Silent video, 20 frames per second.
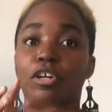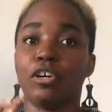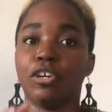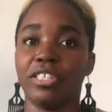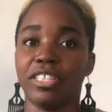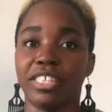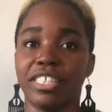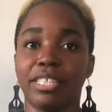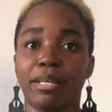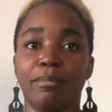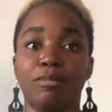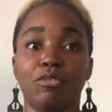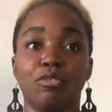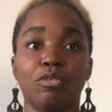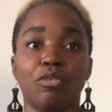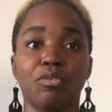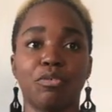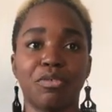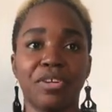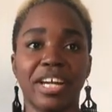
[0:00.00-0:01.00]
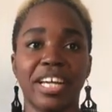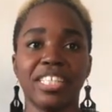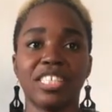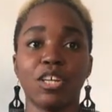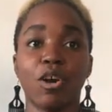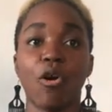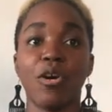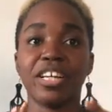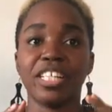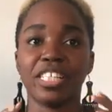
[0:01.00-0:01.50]
concept to create
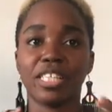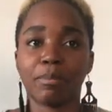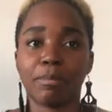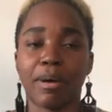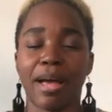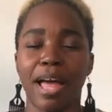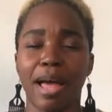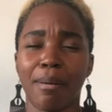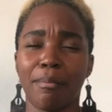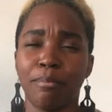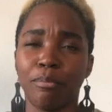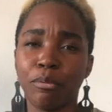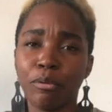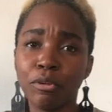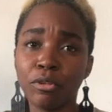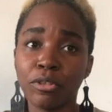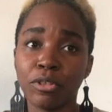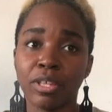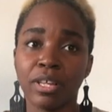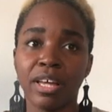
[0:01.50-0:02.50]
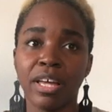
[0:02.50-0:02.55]
or inspire both